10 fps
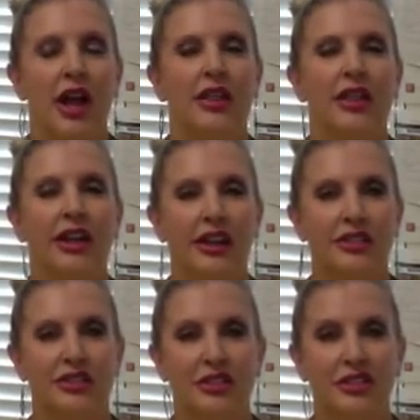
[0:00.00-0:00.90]
the
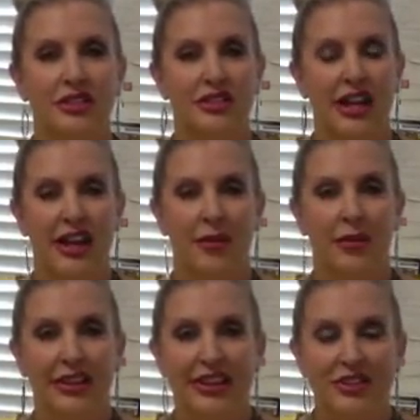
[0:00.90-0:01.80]
youngsters and
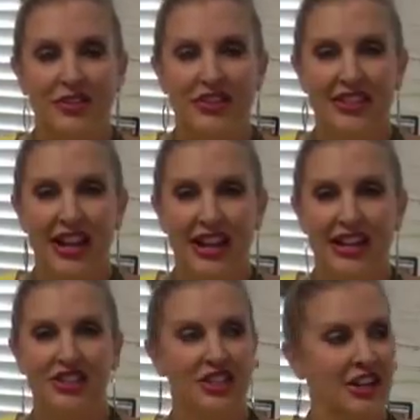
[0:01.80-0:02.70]
millennials of this
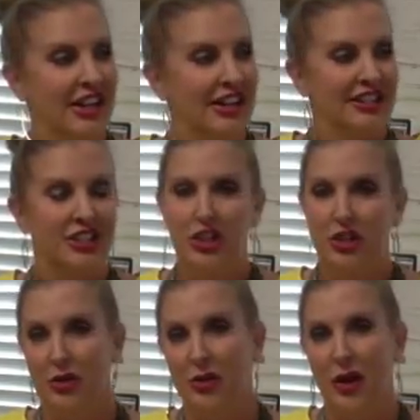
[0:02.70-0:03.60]
age
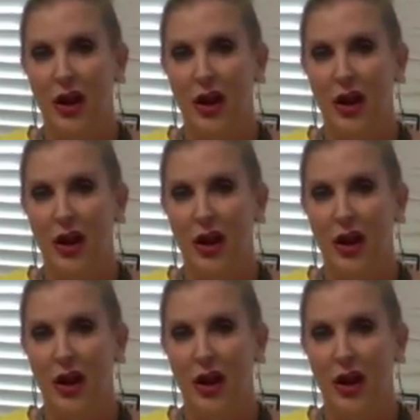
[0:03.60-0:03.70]
to